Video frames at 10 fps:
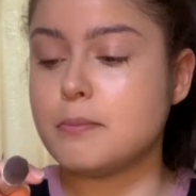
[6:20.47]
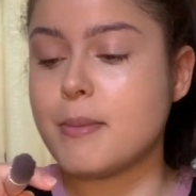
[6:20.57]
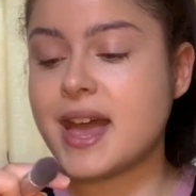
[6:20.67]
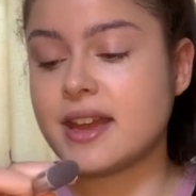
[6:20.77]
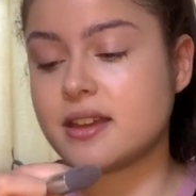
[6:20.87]

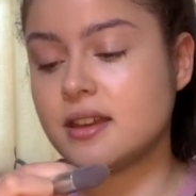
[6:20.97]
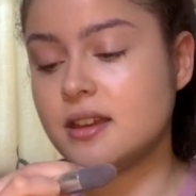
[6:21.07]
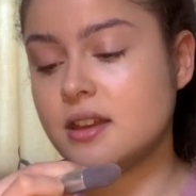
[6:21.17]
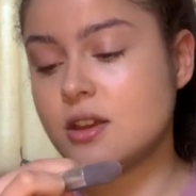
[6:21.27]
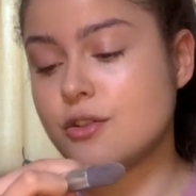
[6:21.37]
MAC
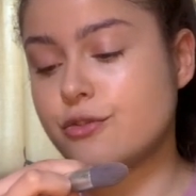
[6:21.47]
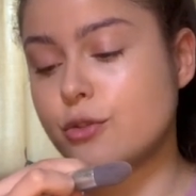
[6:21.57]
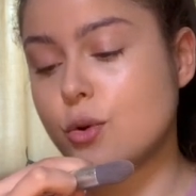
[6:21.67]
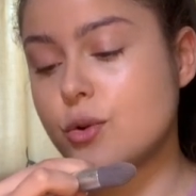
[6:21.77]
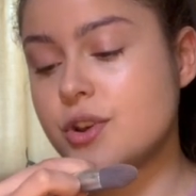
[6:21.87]

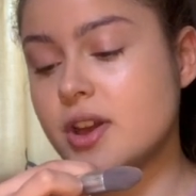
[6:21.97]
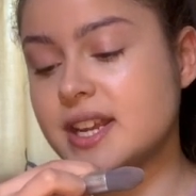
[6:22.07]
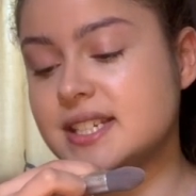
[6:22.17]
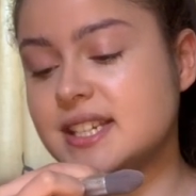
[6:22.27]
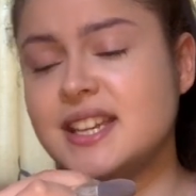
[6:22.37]

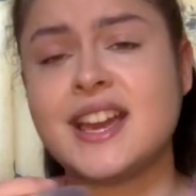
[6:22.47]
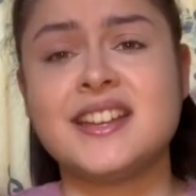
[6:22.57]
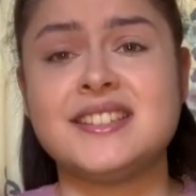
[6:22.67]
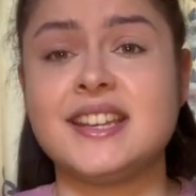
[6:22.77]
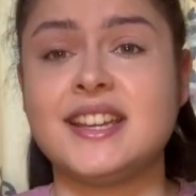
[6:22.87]
490
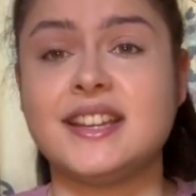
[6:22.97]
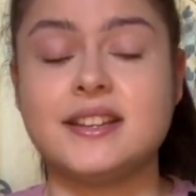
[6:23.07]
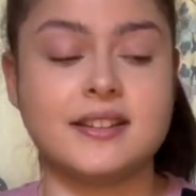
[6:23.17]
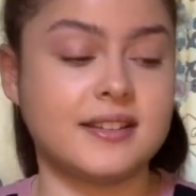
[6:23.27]
SE.